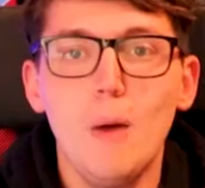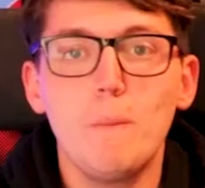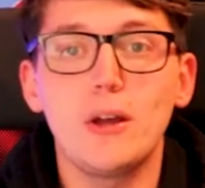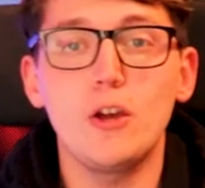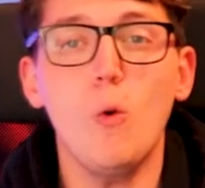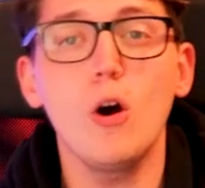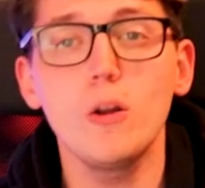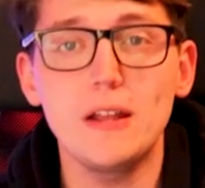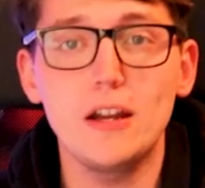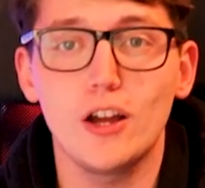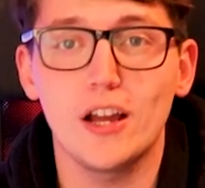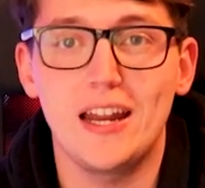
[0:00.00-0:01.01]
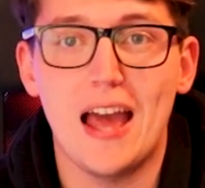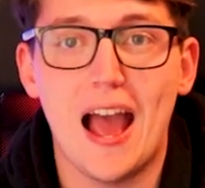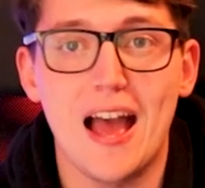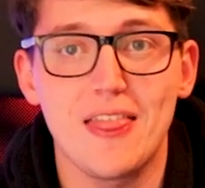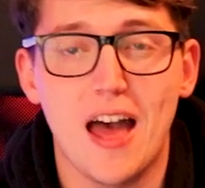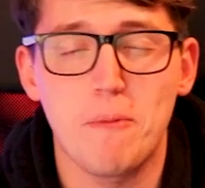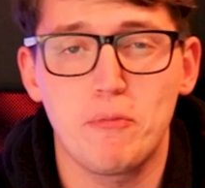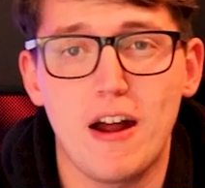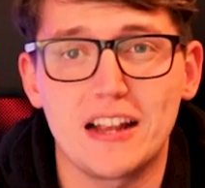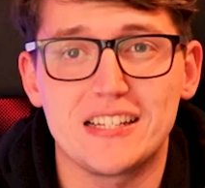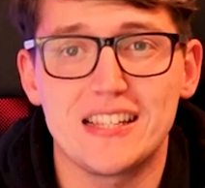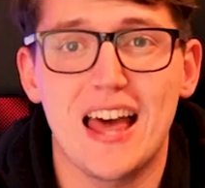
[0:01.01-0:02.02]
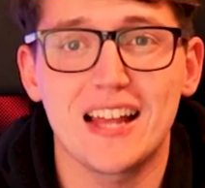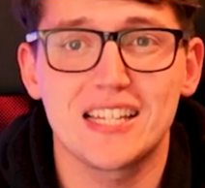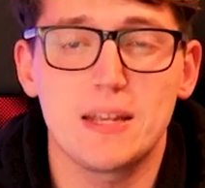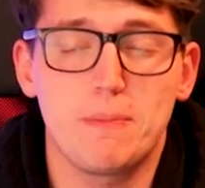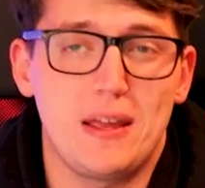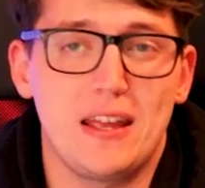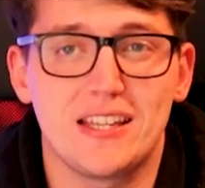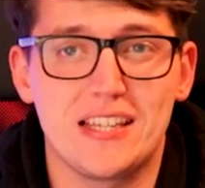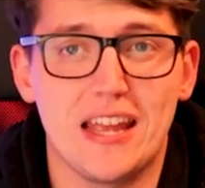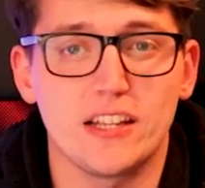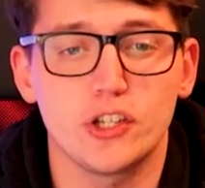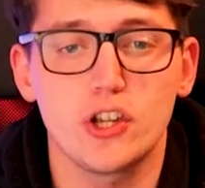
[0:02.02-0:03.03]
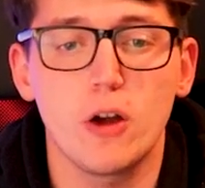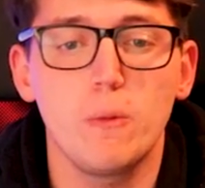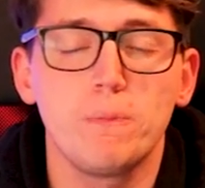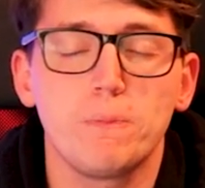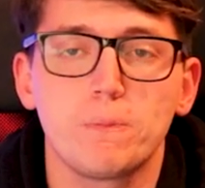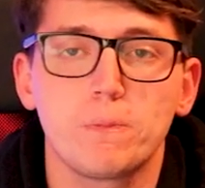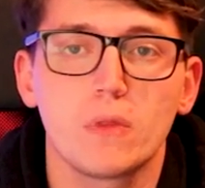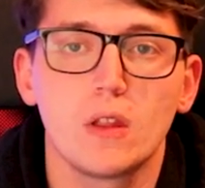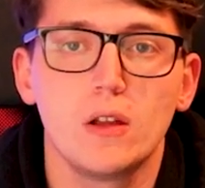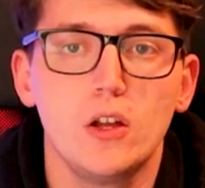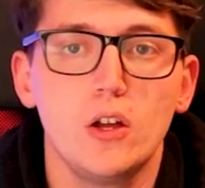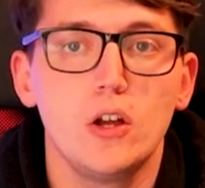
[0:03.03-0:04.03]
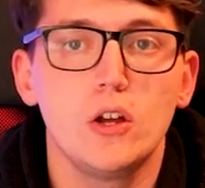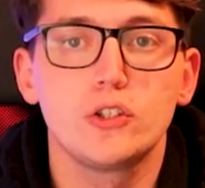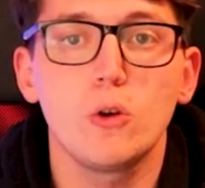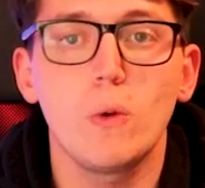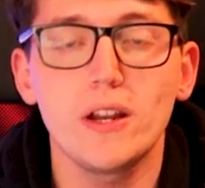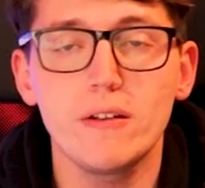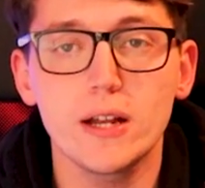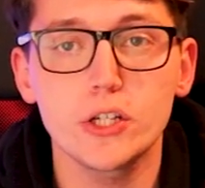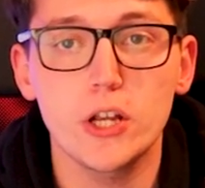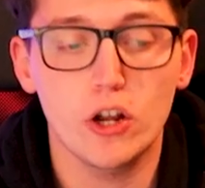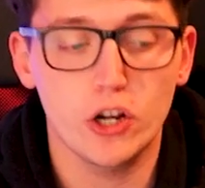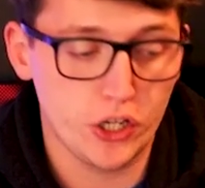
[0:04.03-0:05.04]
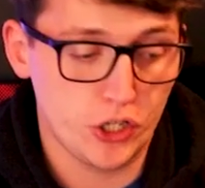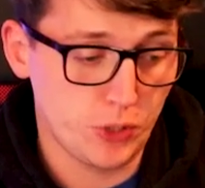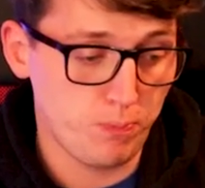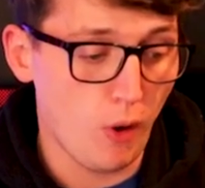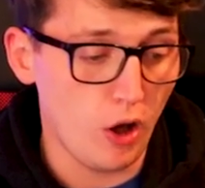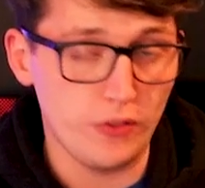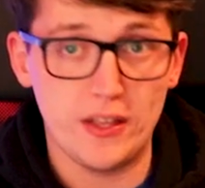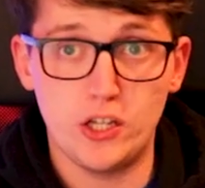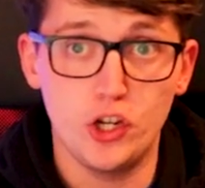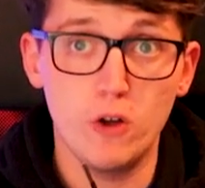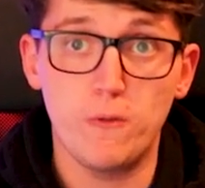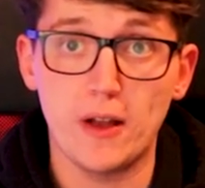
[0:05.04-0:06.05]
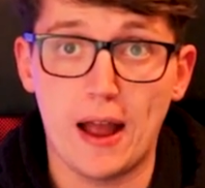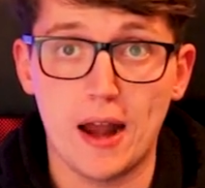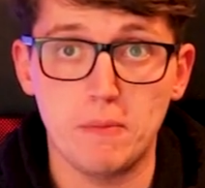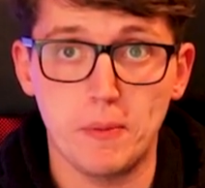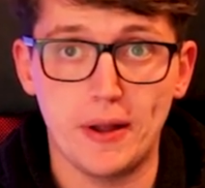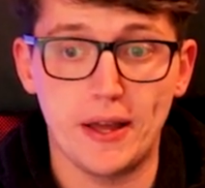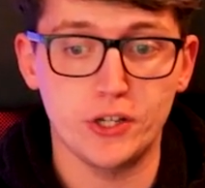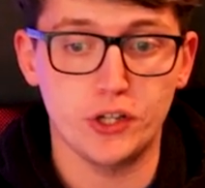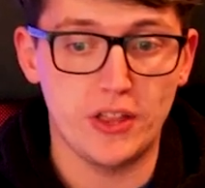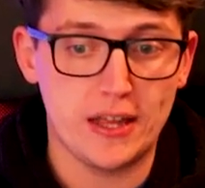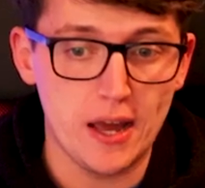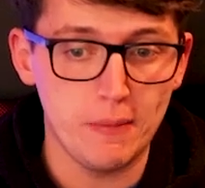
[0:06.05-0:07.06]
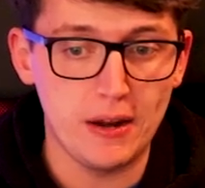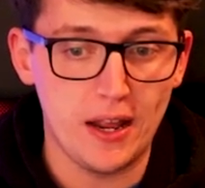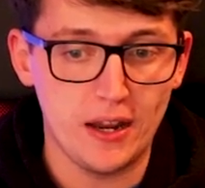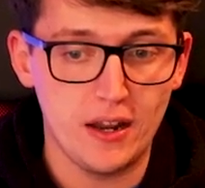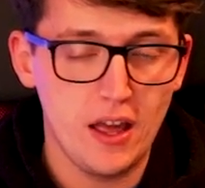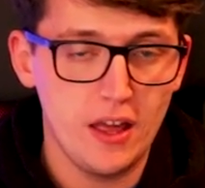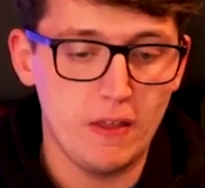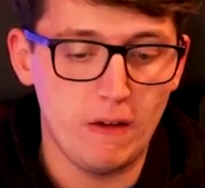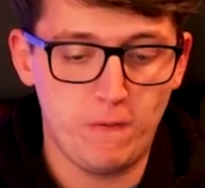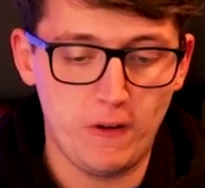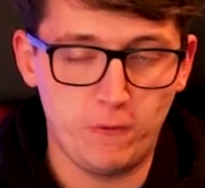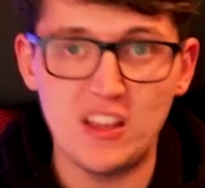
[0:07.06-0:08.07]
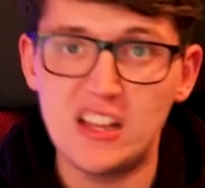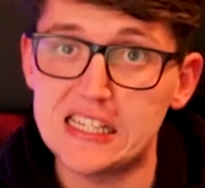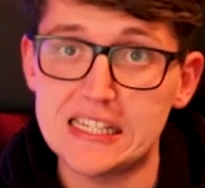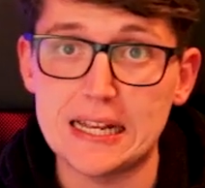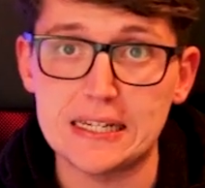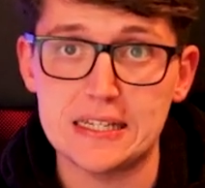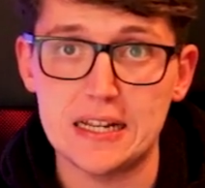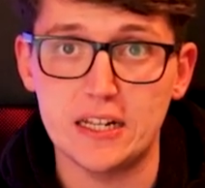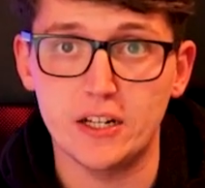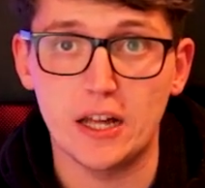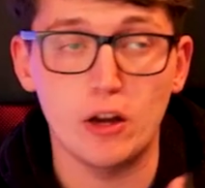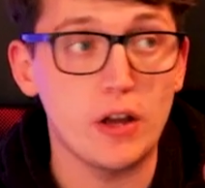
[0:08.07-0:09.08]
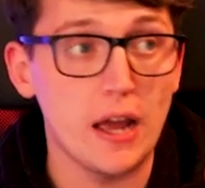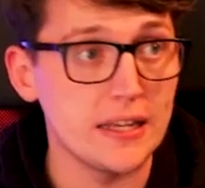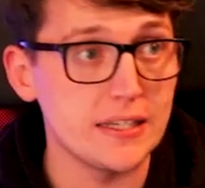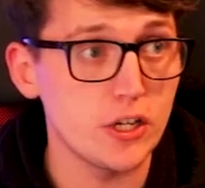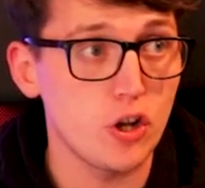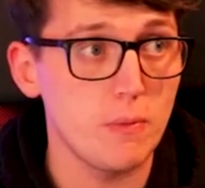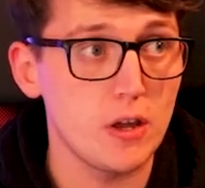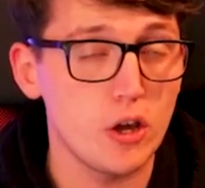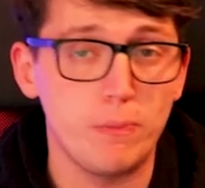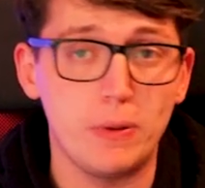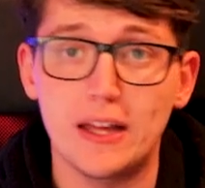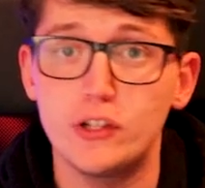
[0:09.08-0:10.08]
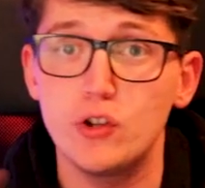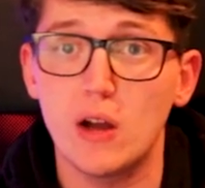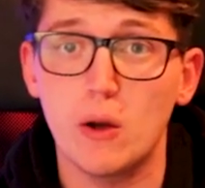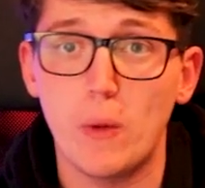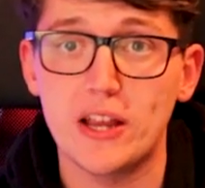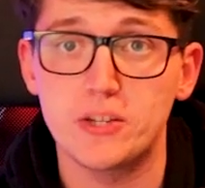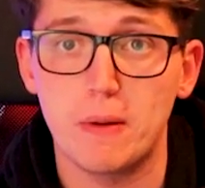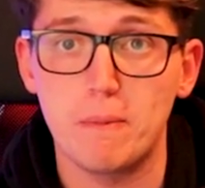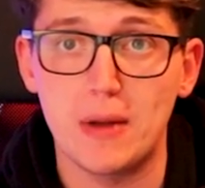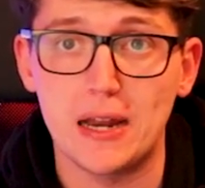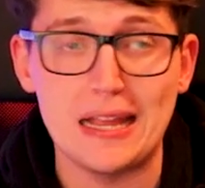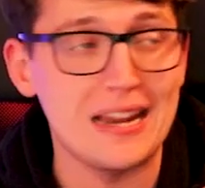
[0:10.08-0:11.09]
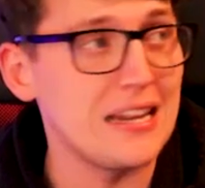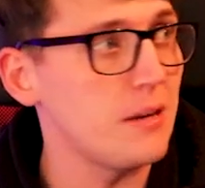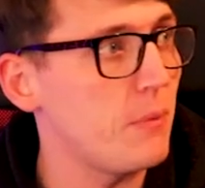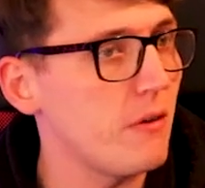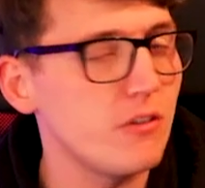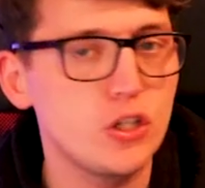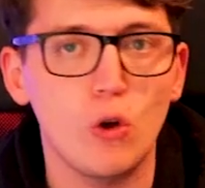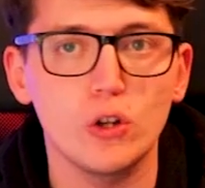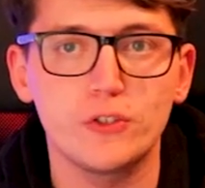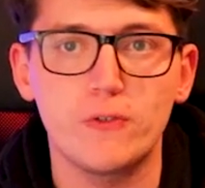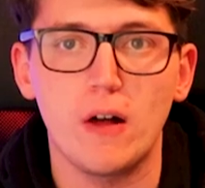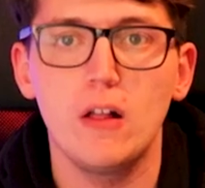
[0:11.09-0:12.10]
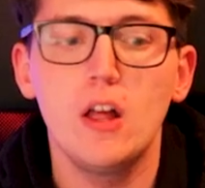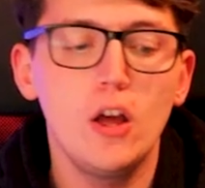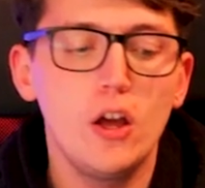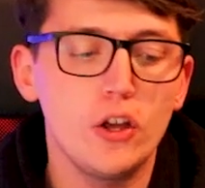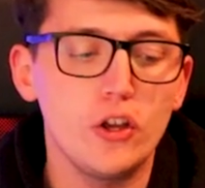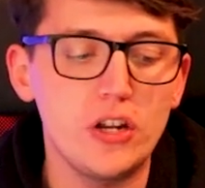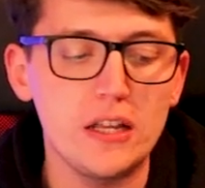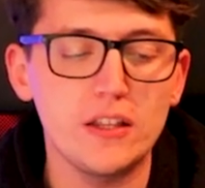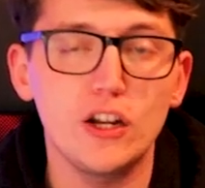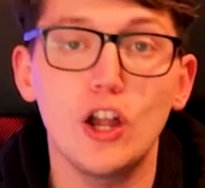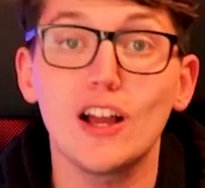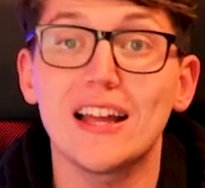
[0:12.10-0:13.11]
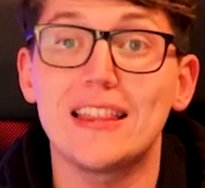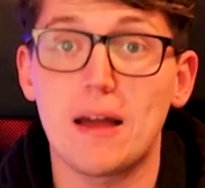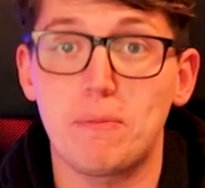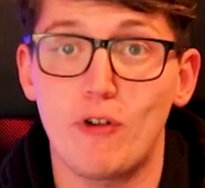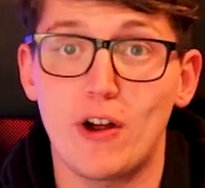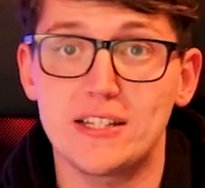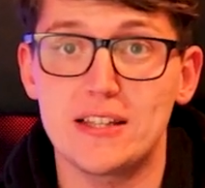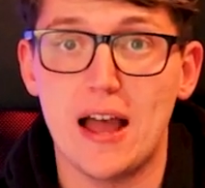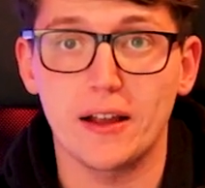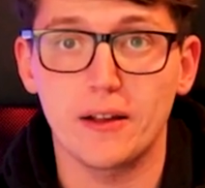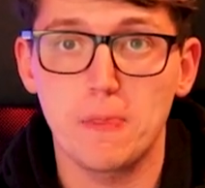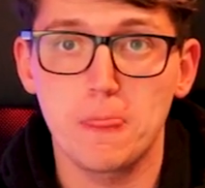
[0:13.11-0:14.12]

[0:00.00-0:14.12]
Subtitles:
But you want to be looking at that price. That's the biggest thing. So when you're actually going to spot these Youth Academy players, so they're coming in, they're 15, 16, they're like, okay, is this going to be a good play? Do I waste my money? I need to be resourceful. You need to look at that price tag.